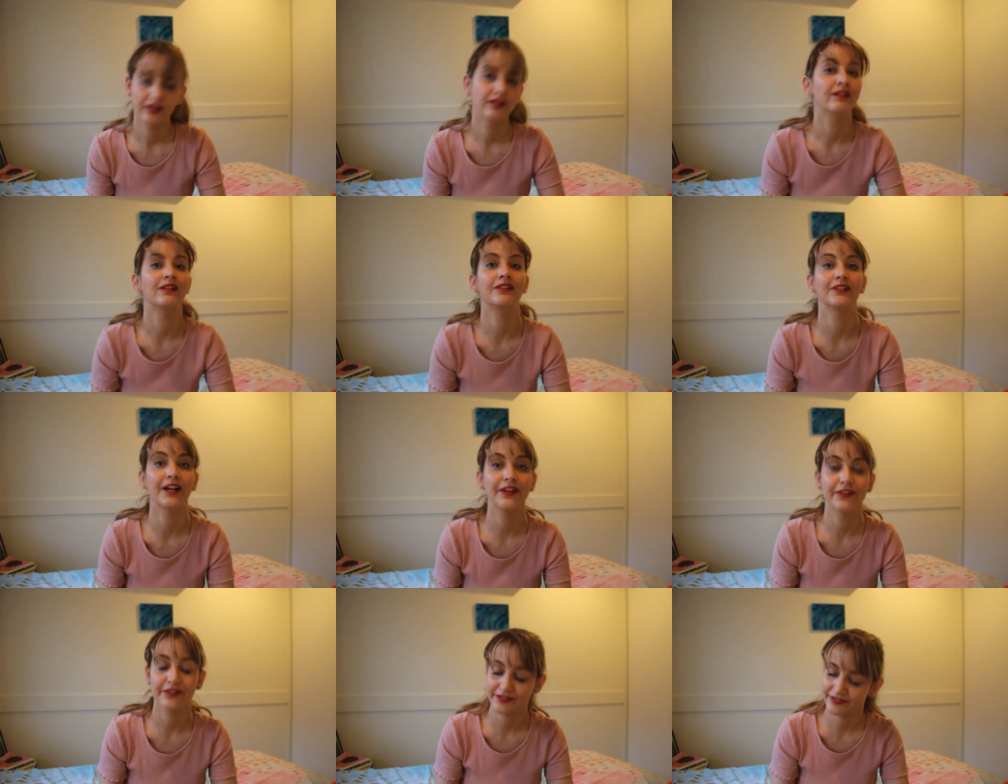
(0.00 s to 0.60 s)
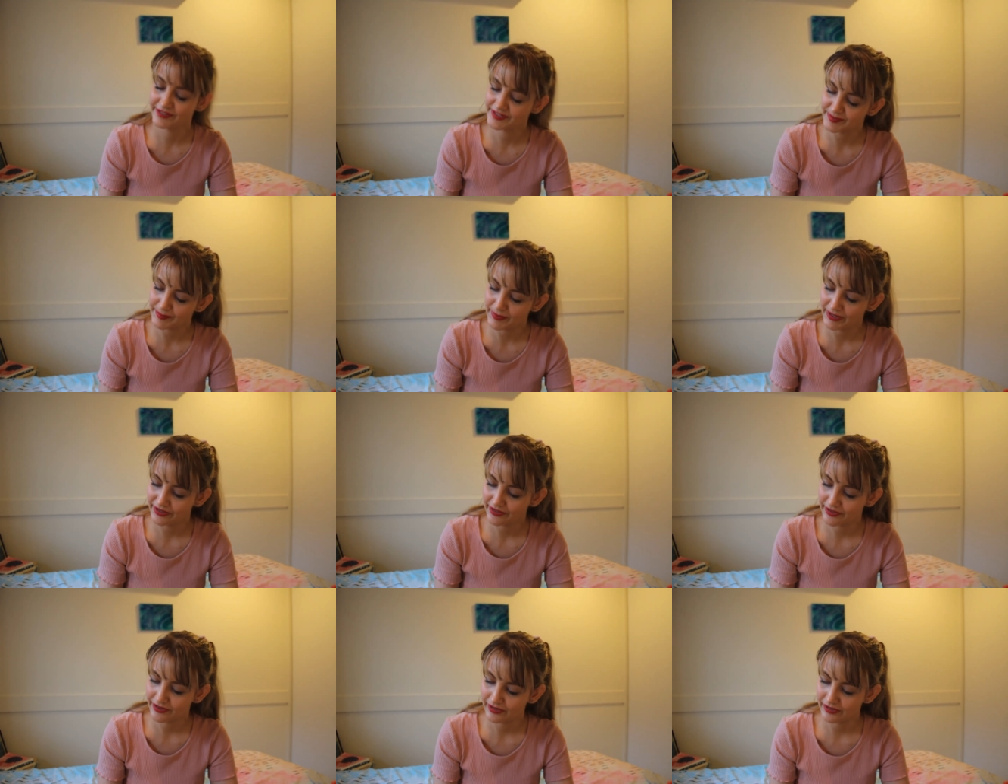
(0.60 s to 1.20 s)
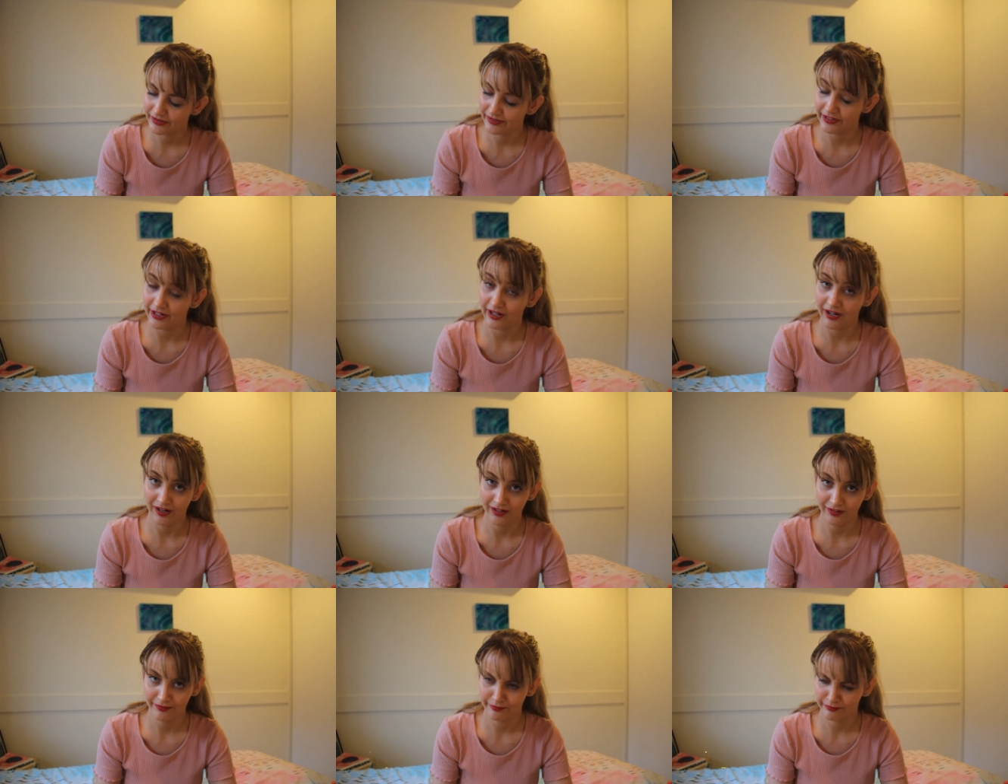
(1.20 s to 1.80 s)
Alright, this is a month and a
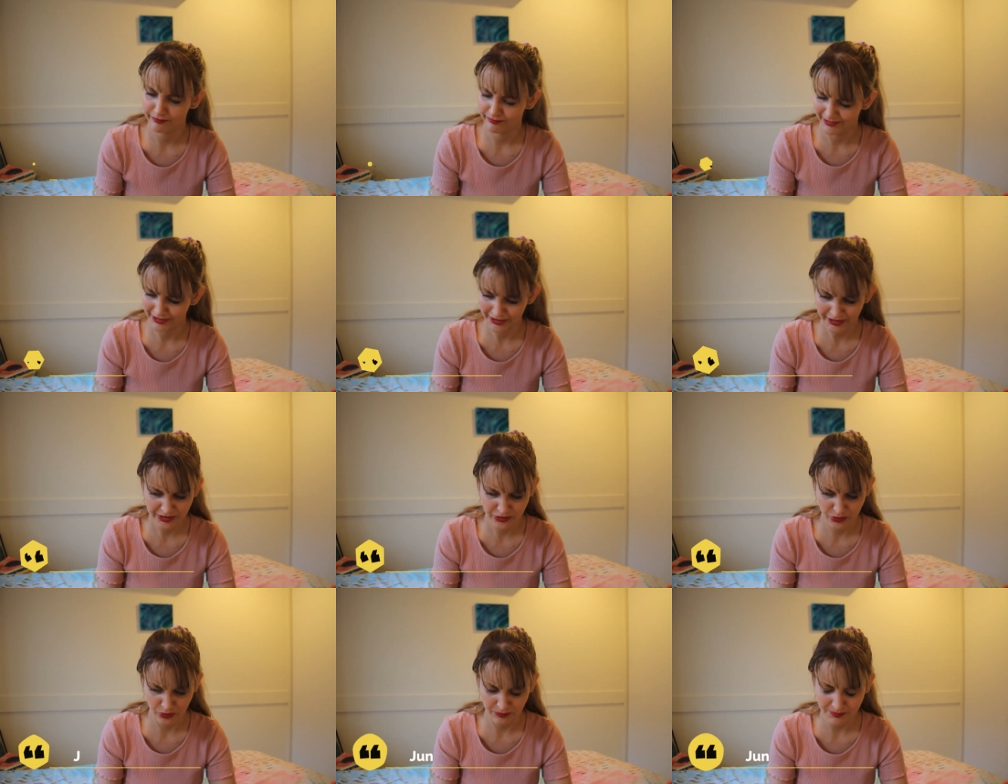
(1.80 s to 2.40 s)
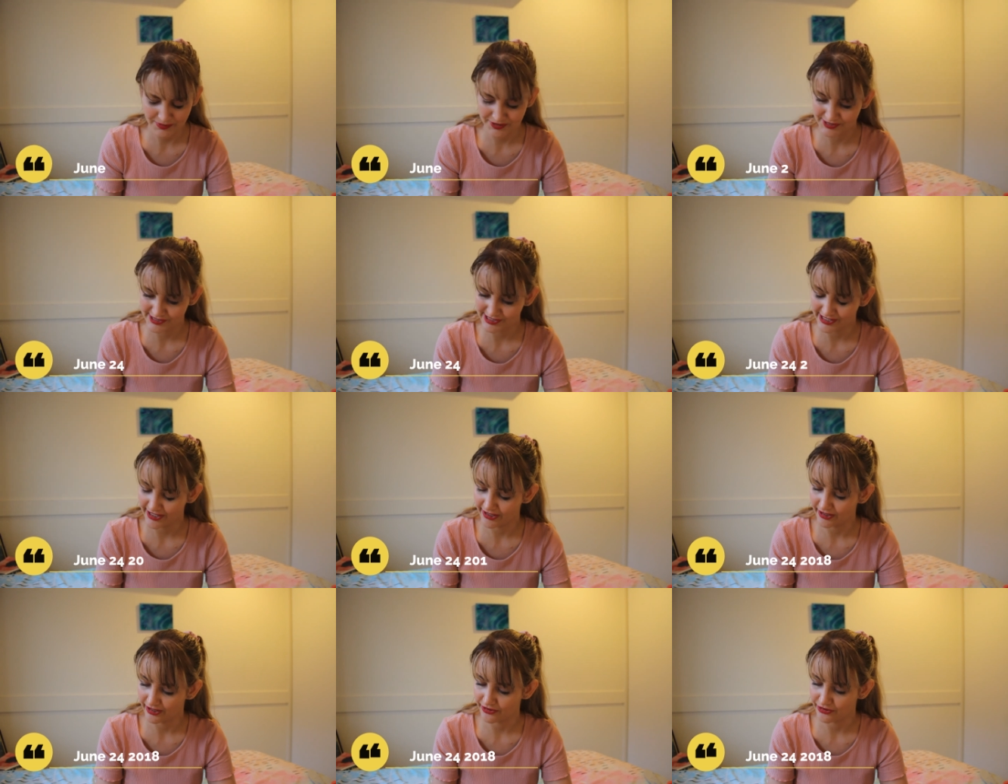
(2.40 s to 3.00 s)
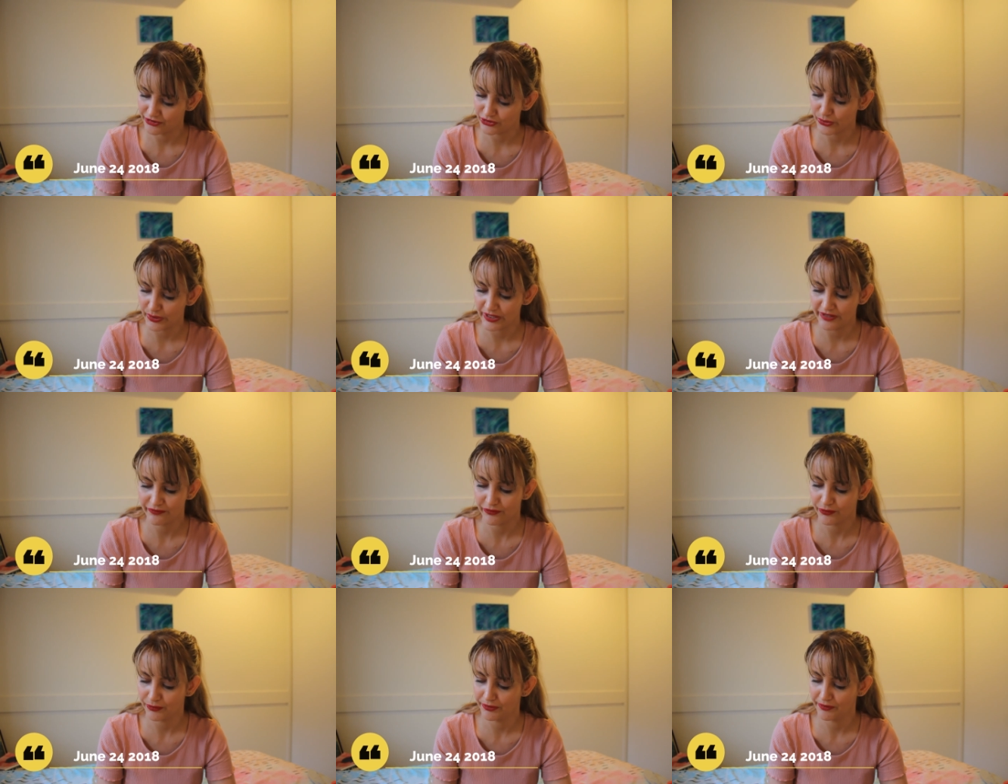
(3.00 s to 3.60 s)
half, nearly 2 months later, the
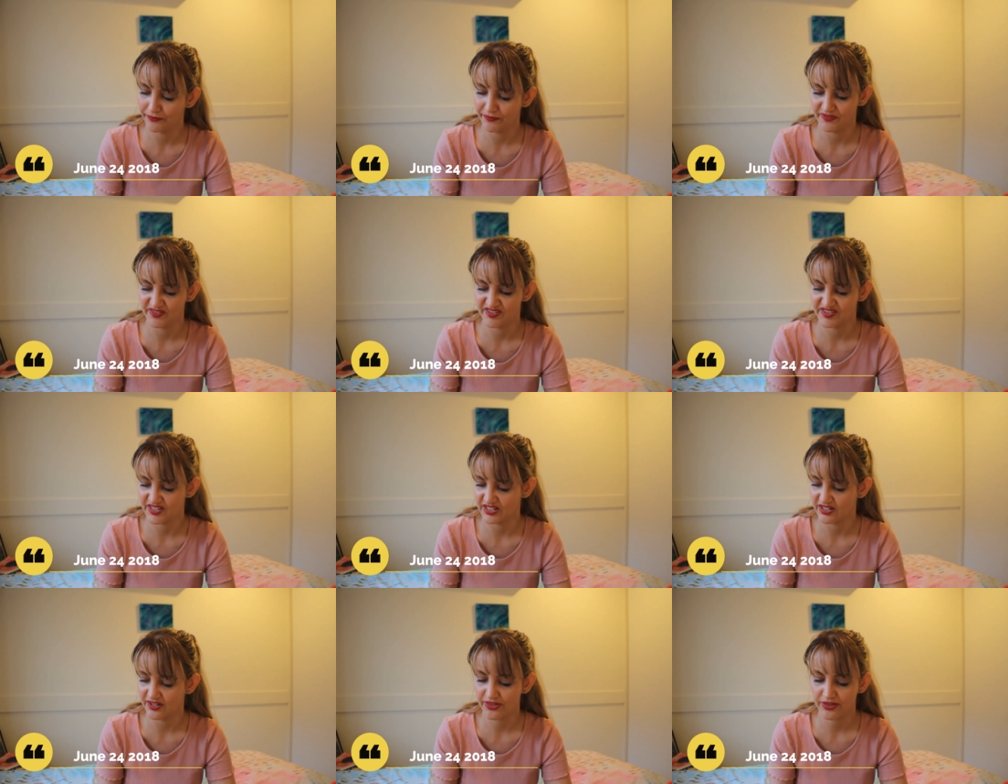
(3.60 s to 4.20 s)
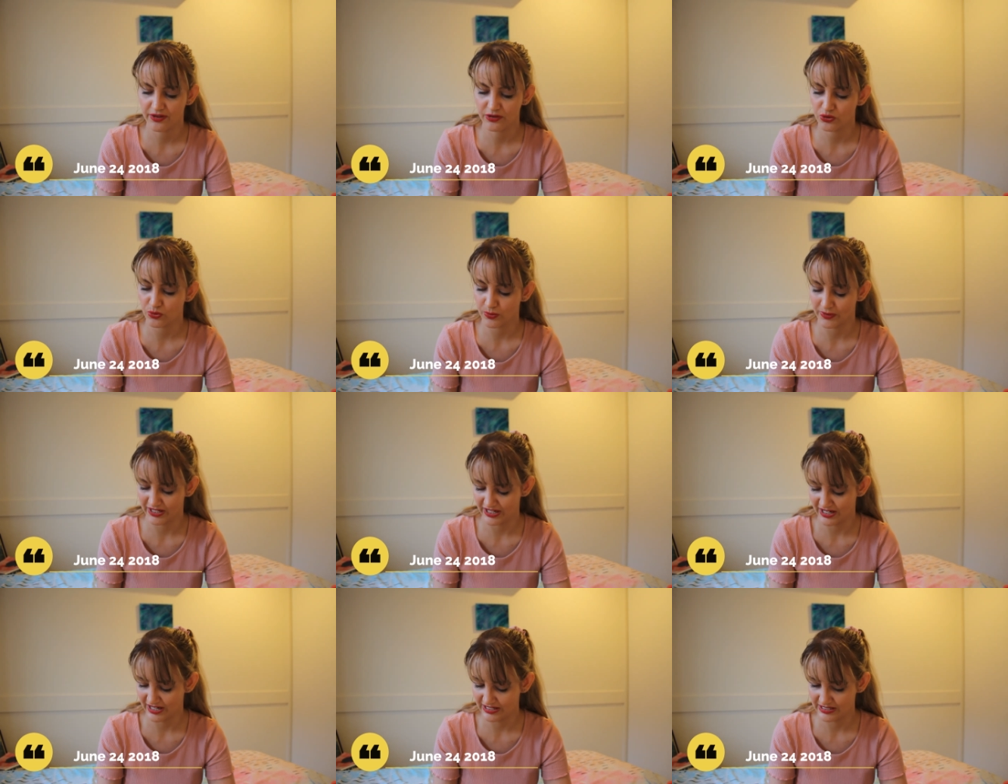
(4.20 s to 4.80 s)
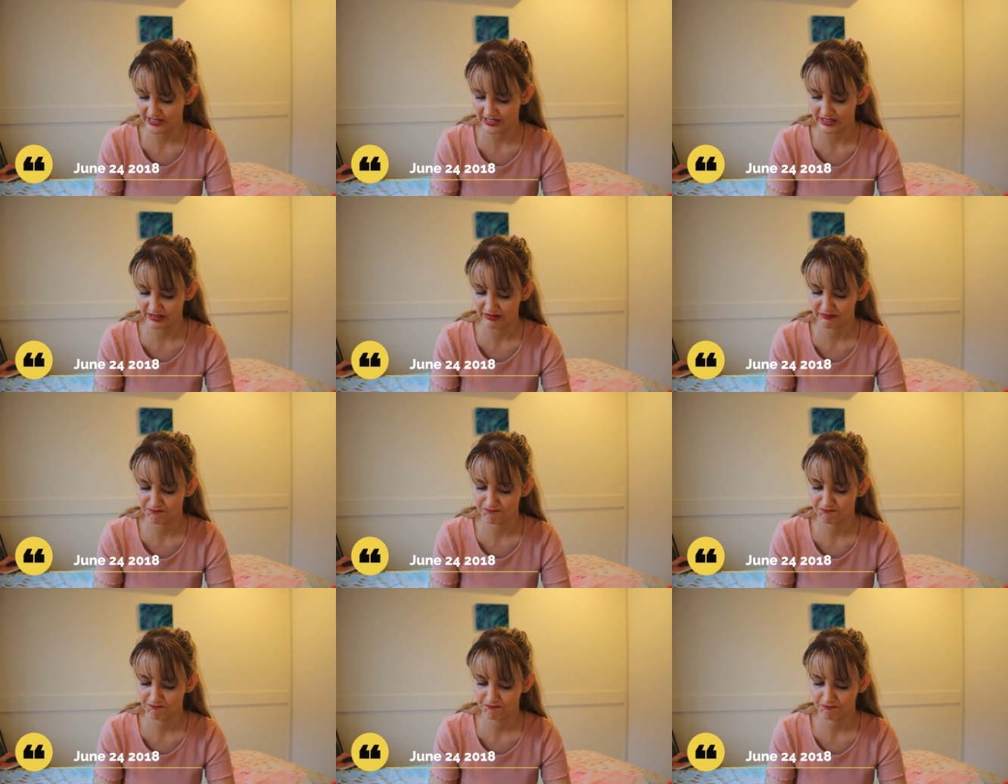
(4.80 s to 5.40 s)
24th of the 6th, 2018.
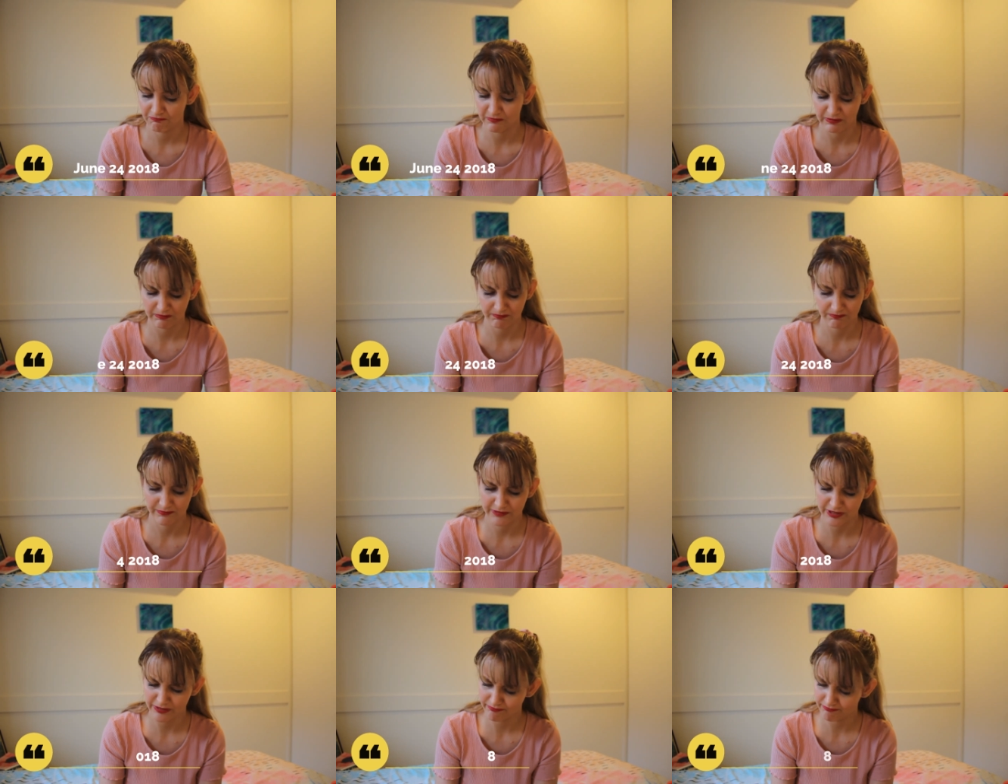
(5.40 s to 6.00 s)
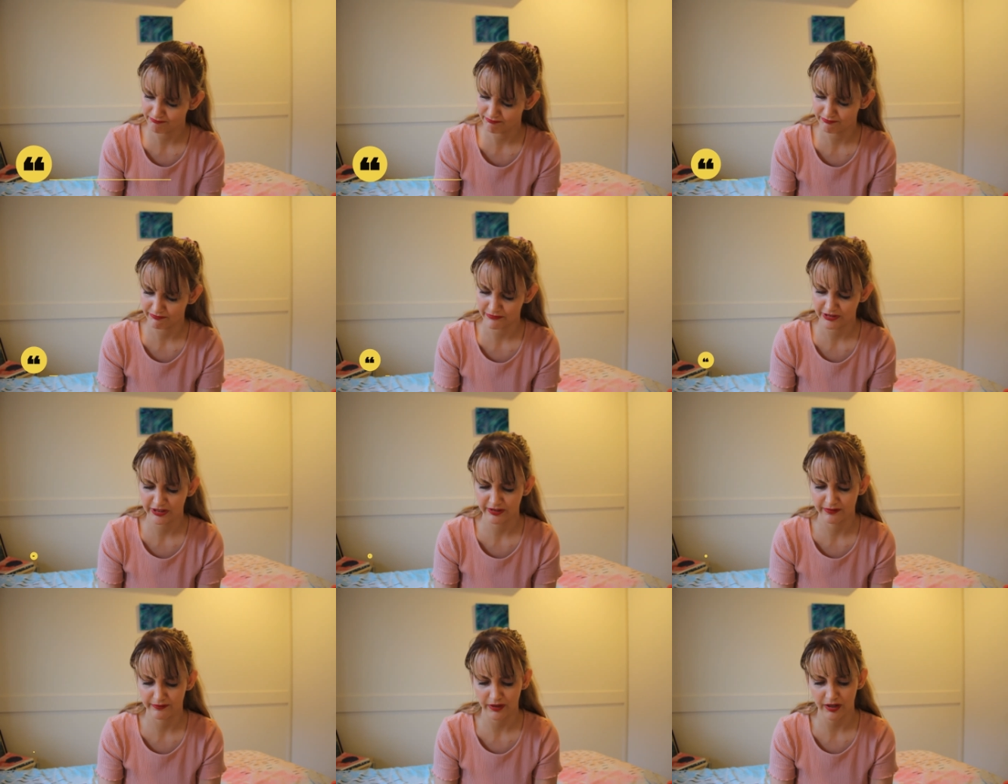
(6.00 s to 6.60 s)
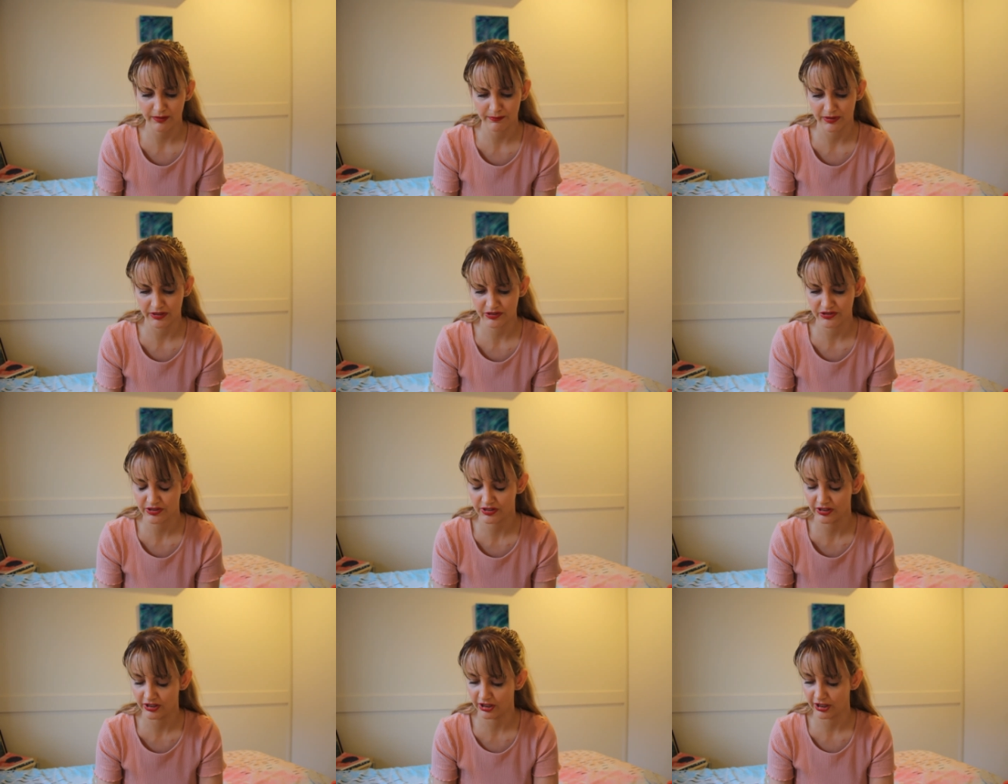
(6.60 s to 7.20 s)
I didn't really write much,
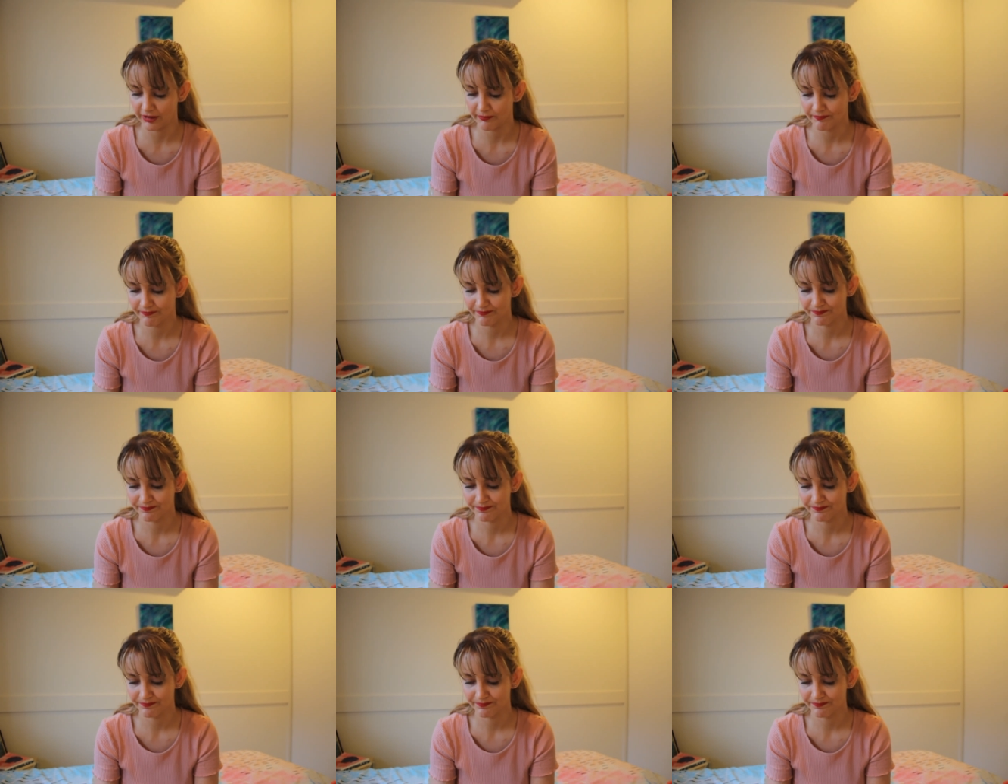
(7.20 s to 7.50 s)
clearly.